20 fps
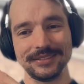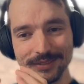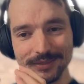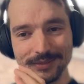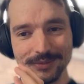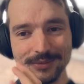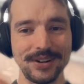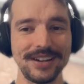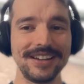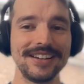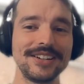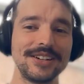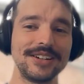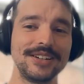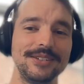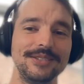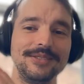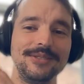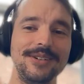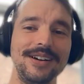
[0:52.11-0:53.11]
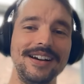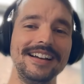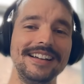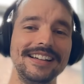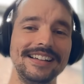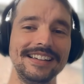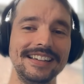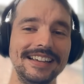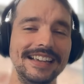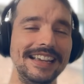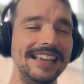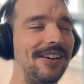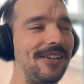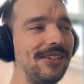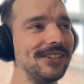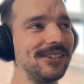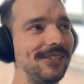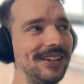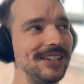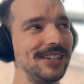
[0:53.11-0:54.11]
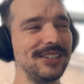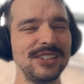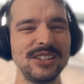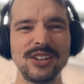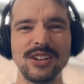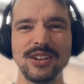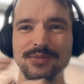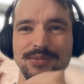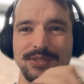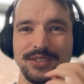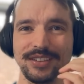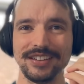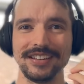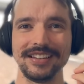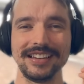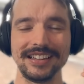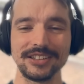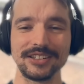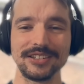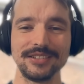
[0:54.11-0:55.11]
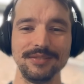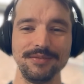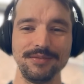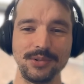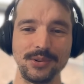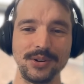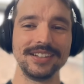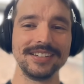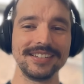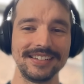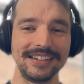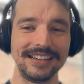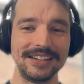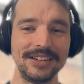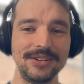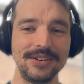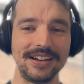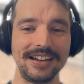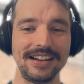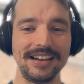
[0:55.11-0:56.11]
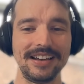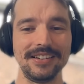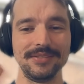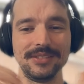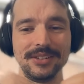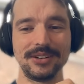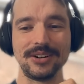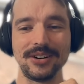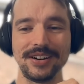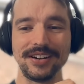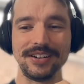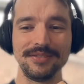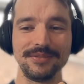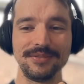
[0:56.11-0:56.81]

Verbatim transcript: rich writing and also i just love the like voice that you have the creative